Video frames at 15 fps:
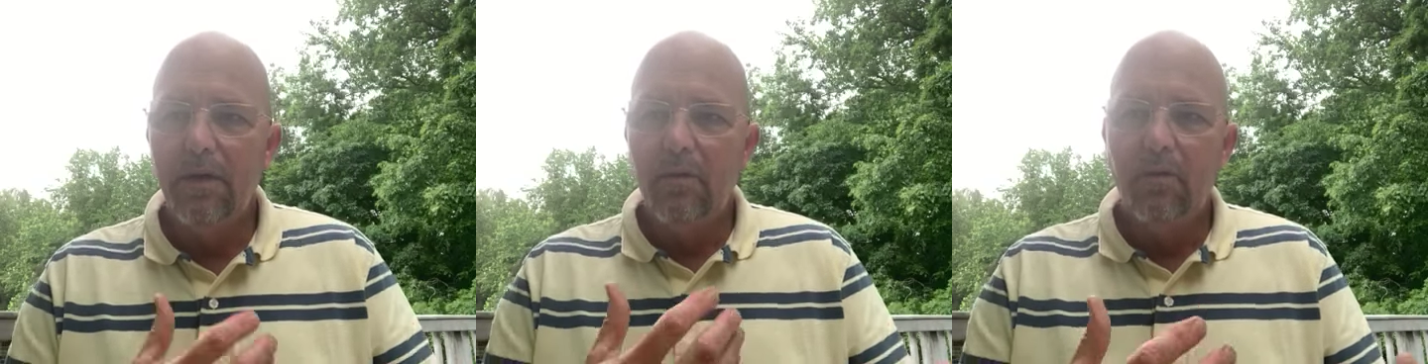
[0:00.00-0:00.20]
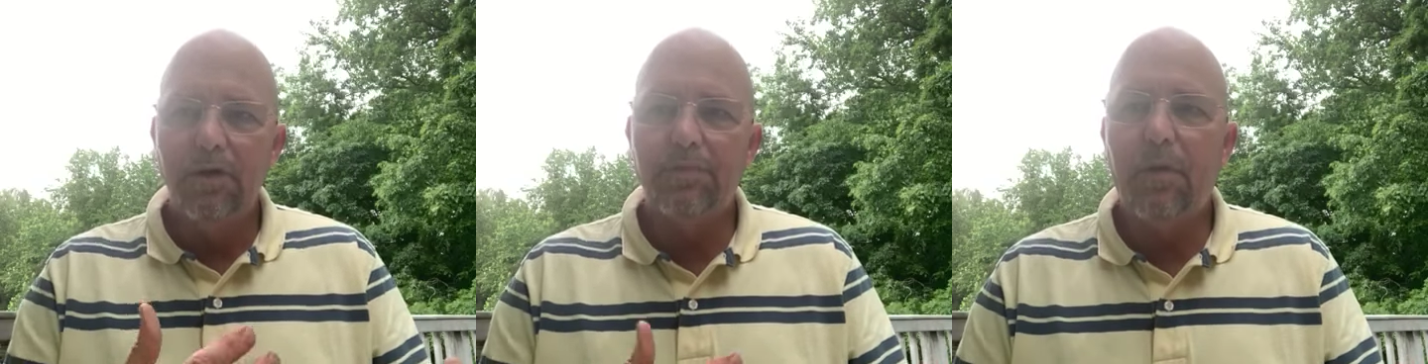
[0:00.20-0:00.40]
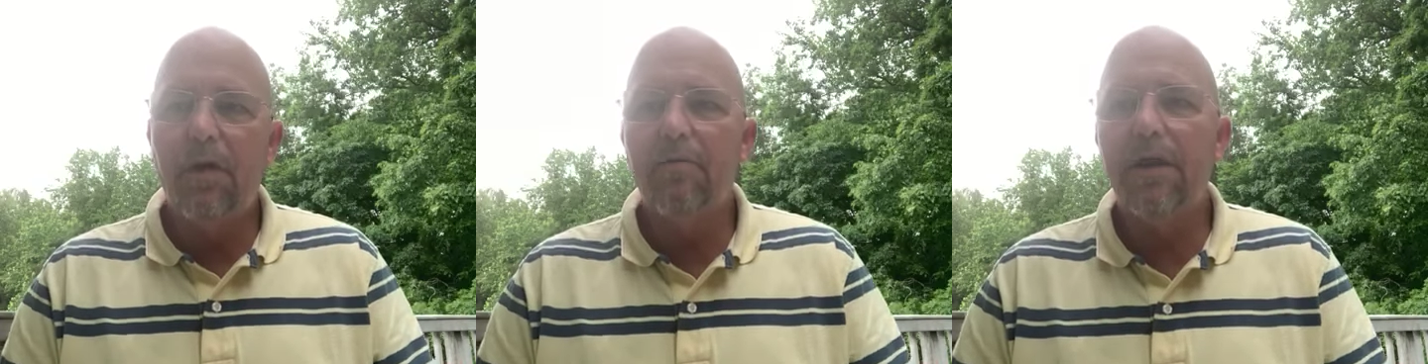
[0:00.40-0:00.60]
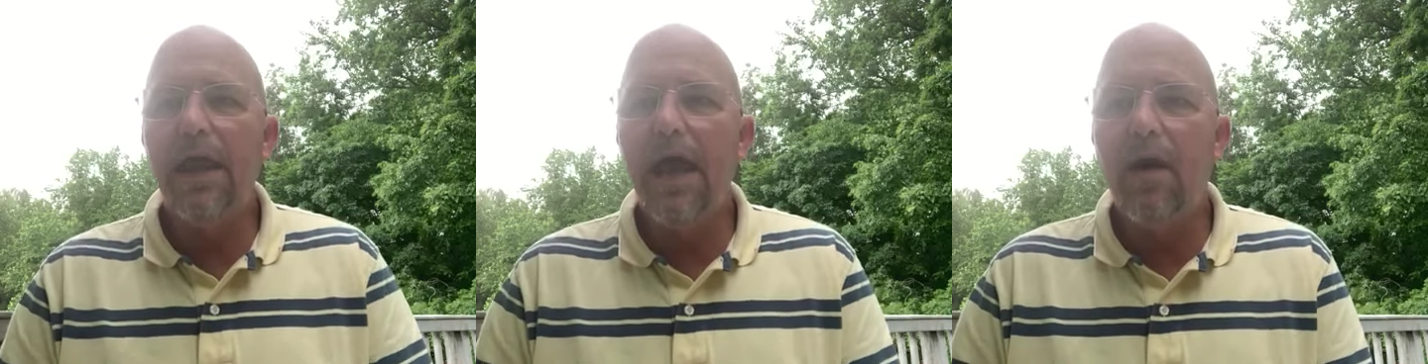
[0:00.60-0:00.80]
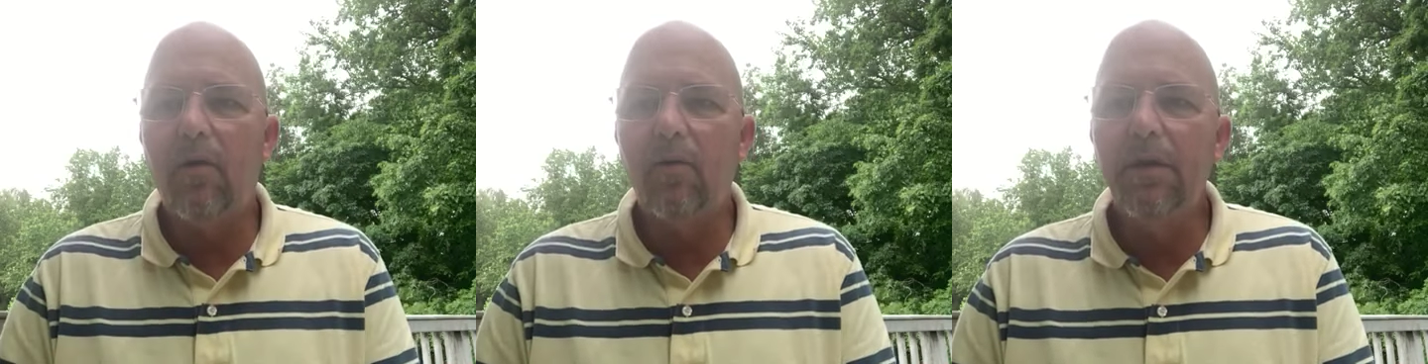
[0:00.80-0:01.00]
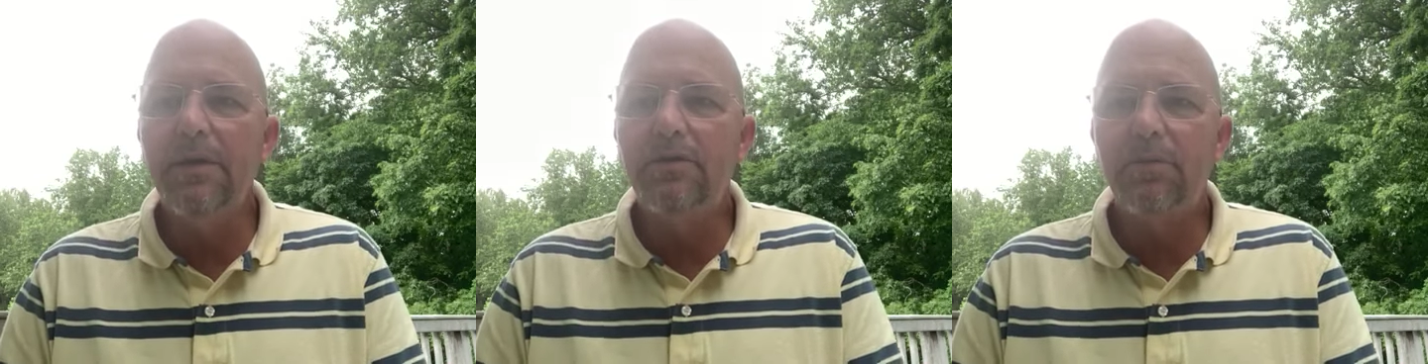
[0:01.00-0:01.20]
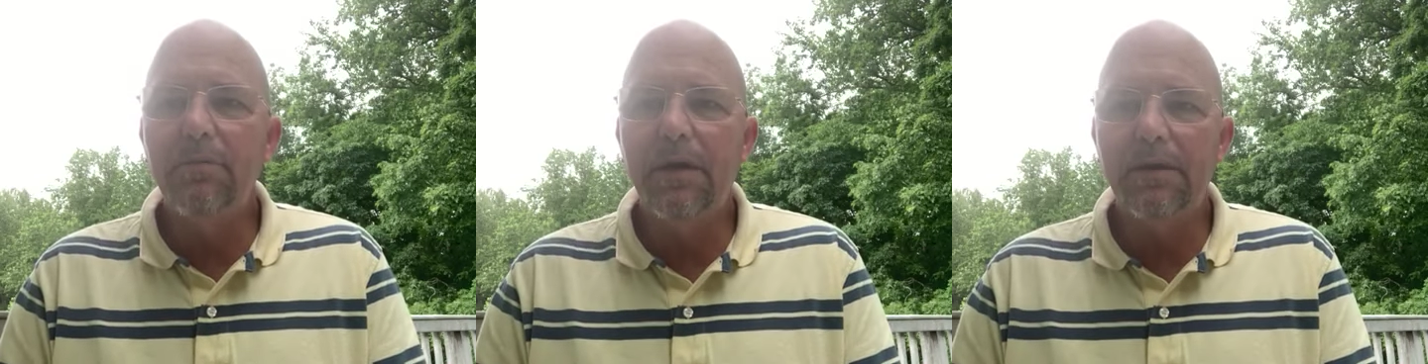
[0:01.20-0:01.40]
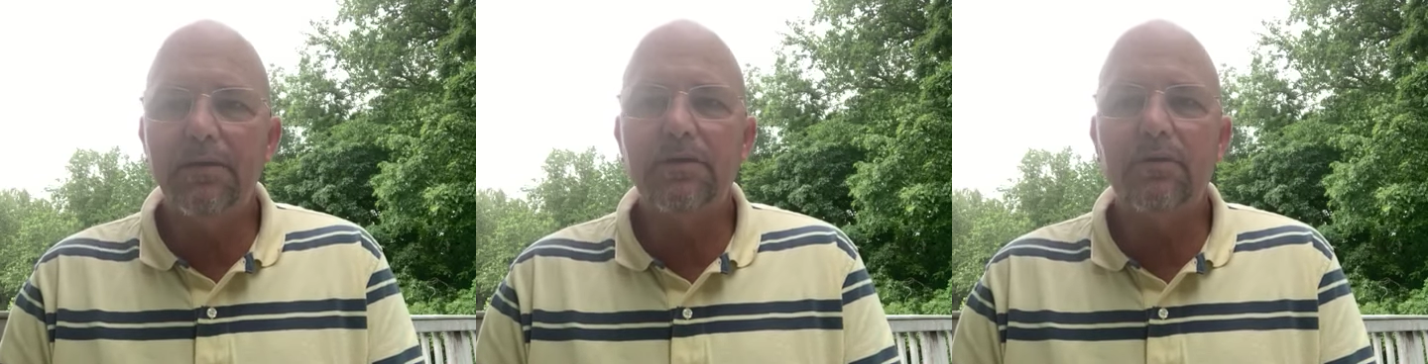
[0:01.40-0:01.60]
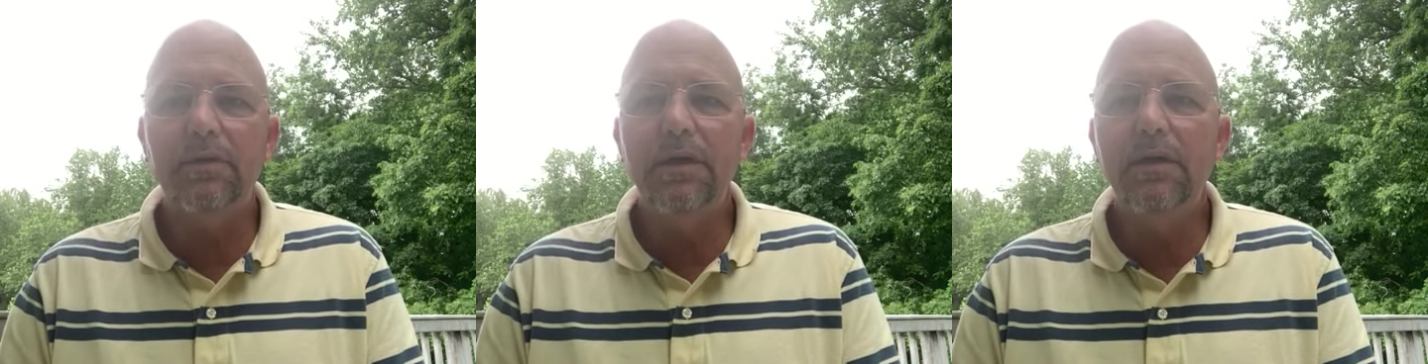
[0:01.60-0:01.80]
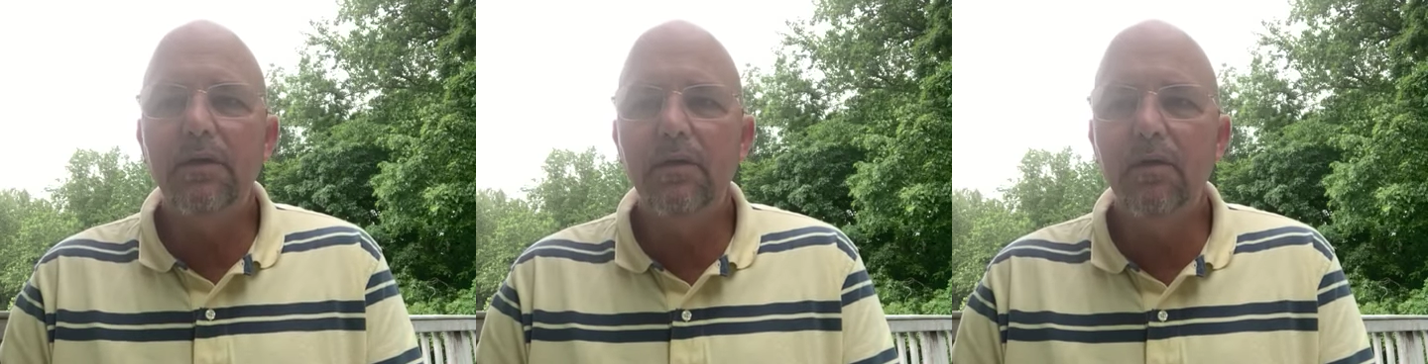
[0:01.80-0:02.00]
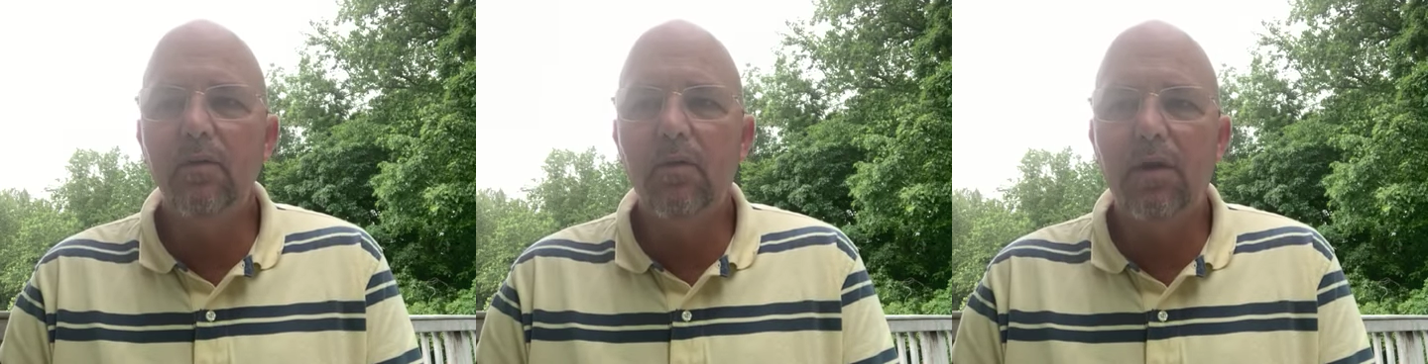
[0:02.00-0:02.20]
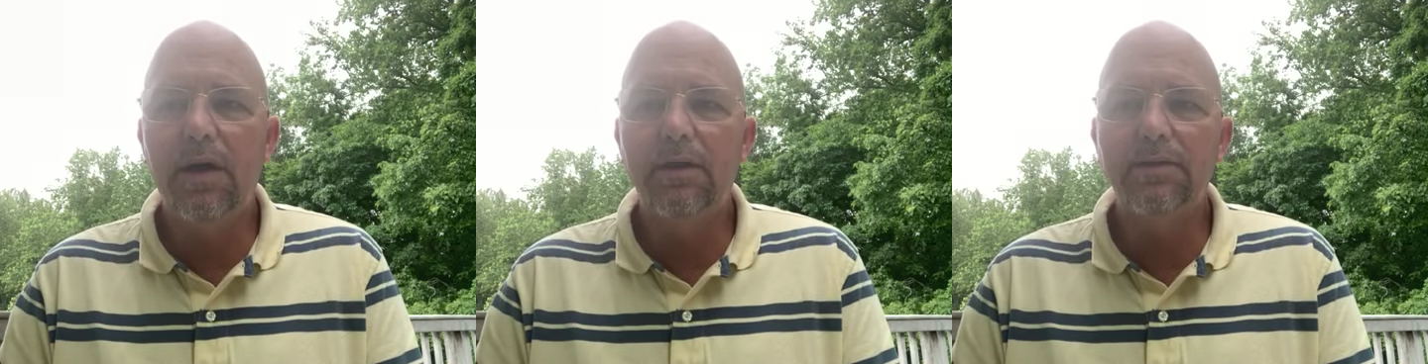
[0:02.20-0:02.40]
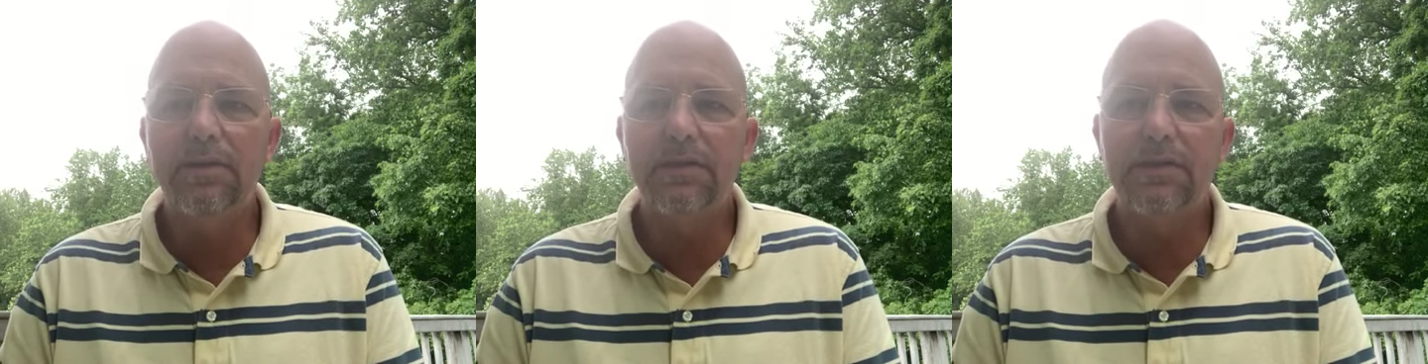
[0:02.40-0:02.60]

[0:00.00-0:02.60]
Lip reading: was part of an outreach ministry who was